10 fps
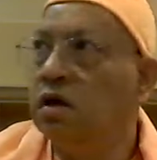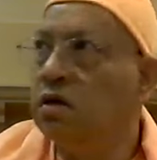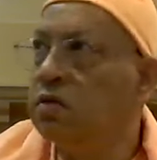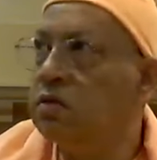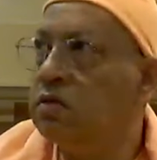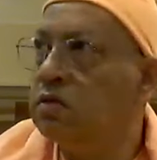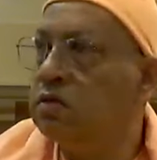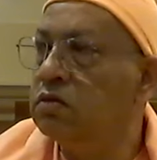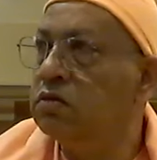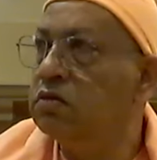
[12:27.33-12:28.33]
Now,
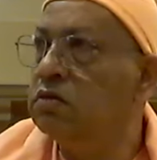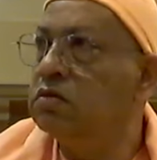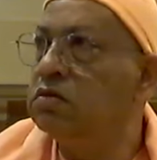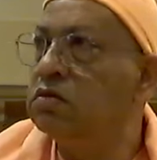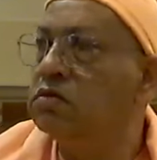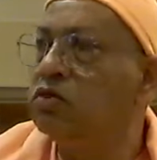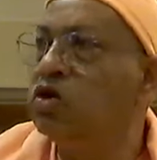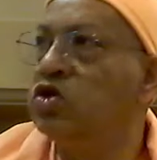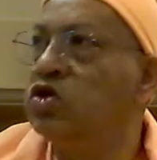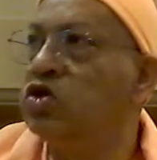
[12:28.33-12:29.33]

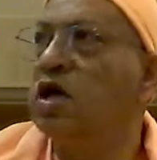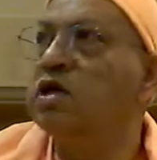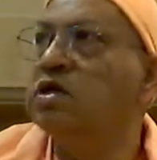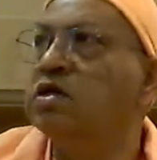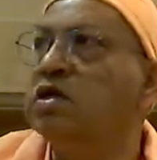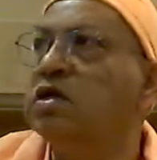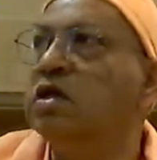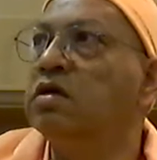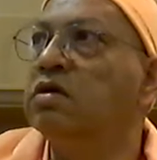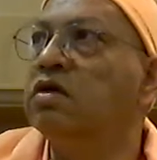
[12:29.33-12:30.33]
this is the highest
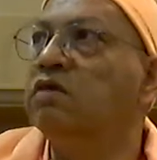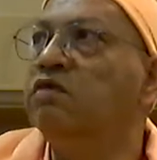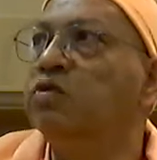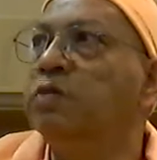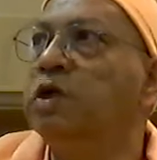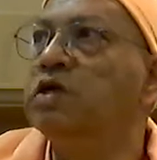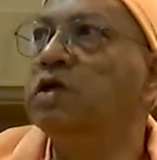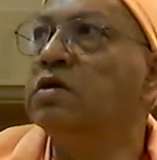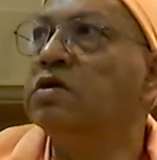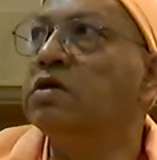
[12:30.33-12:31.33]
teaching of the
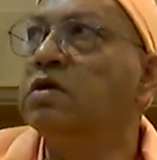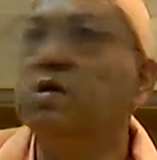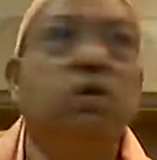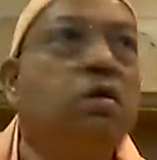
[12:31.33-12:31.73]
Upanishads.